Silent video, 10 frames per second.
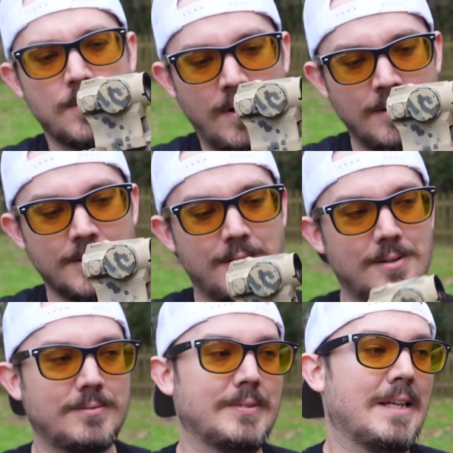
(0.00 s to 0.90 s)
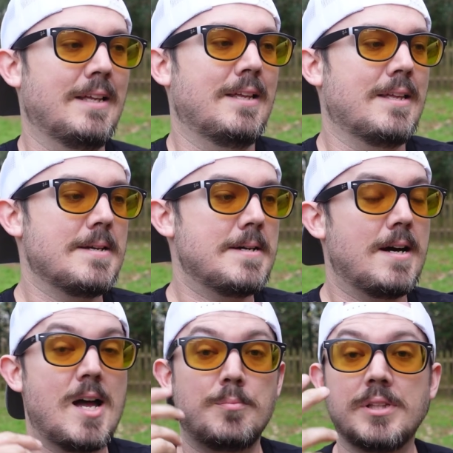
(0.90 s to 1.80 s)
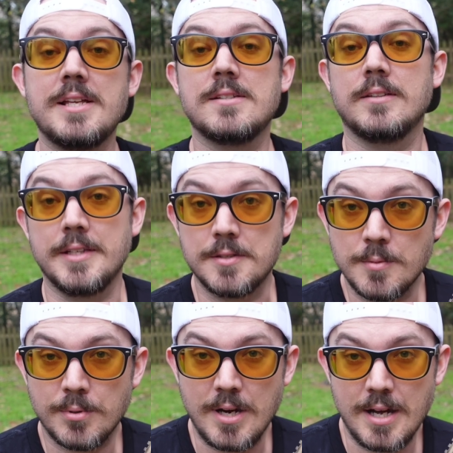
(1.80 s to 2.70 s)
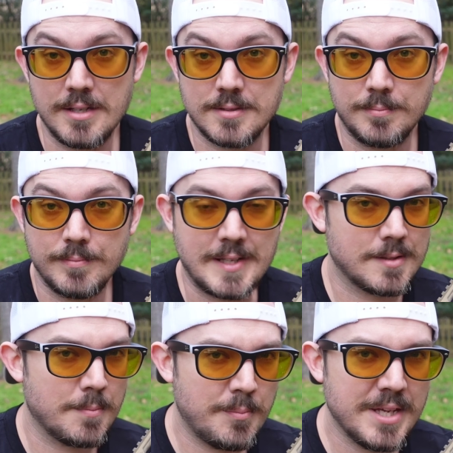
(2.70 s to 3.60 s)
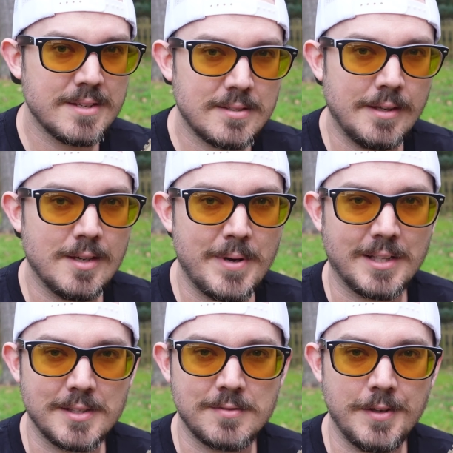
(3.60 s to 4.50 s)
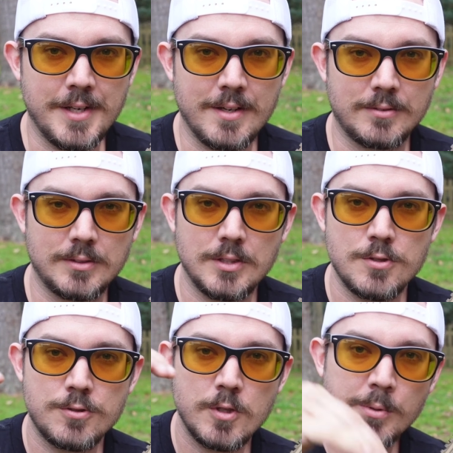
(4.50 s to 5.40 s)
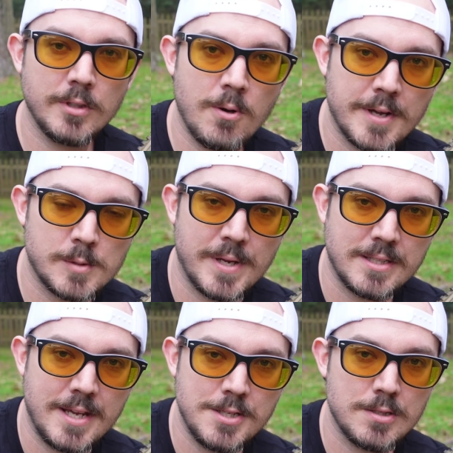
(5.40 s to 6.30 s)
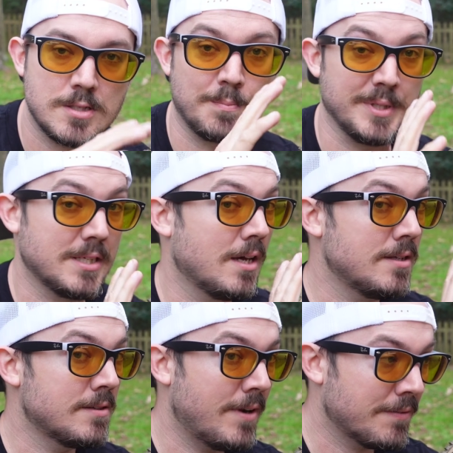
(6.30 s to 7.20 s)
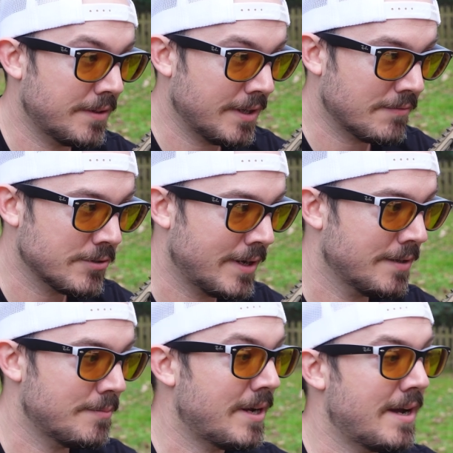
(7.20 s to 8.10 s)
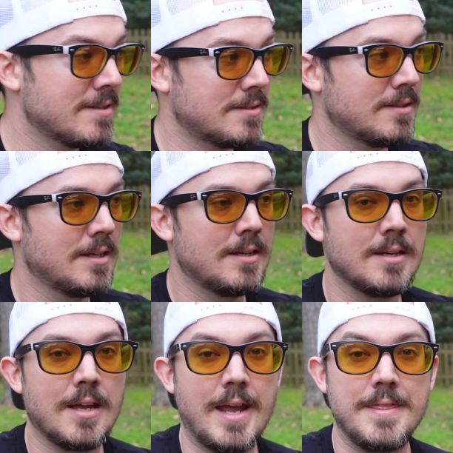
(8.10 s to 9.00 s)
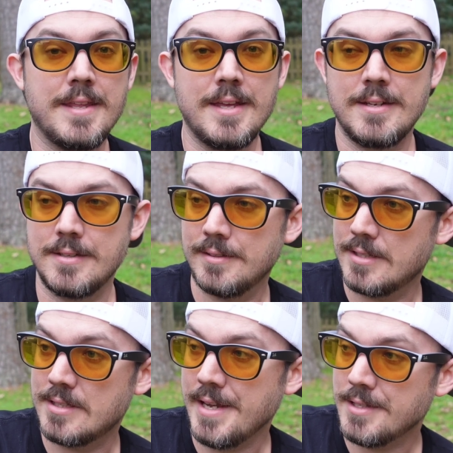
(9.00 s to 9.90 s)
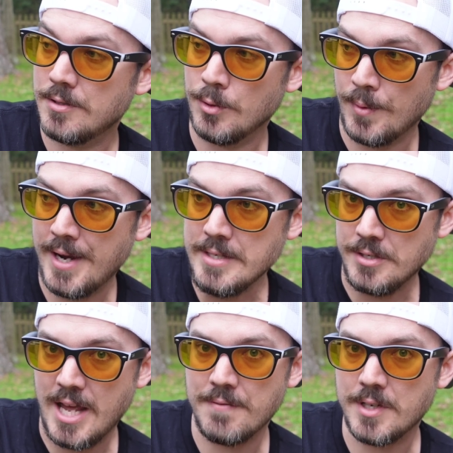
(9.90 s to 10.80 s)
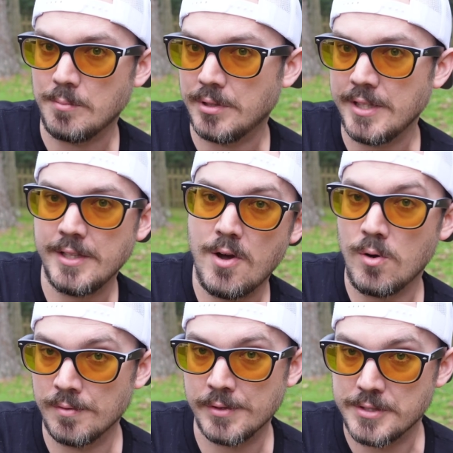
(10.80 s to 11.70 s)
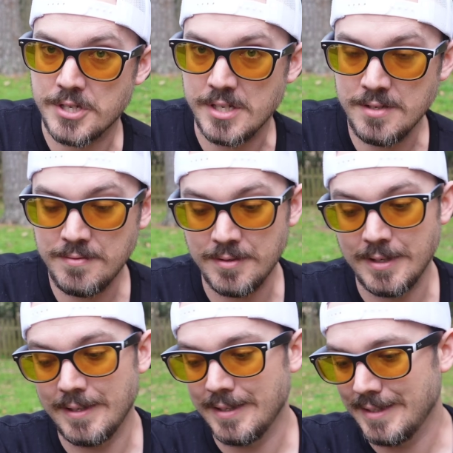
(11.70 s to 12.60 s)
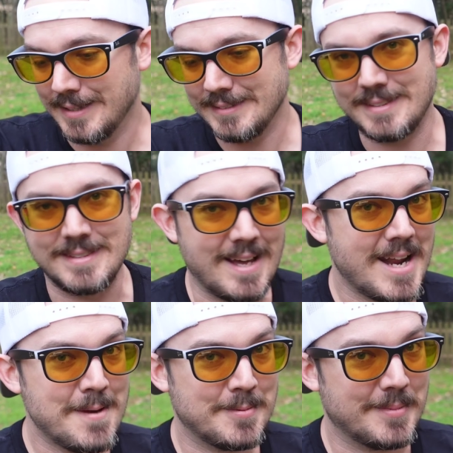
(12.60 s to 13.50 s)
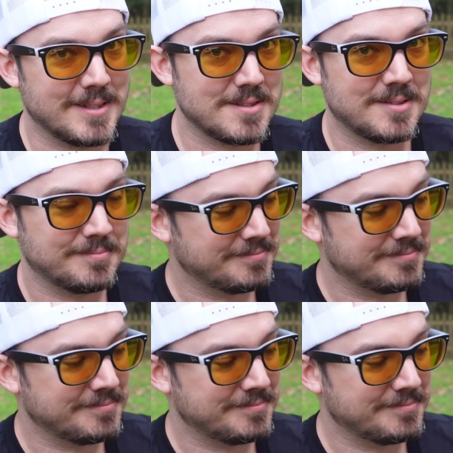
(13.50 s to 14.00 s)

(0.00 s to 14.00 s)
all in all, I'm pleasantly surprised. That's the biggest thing about this video. Super low expectations because of everything I've tried in the past. And then to take it to the range and have it completely overachieve does not happen much.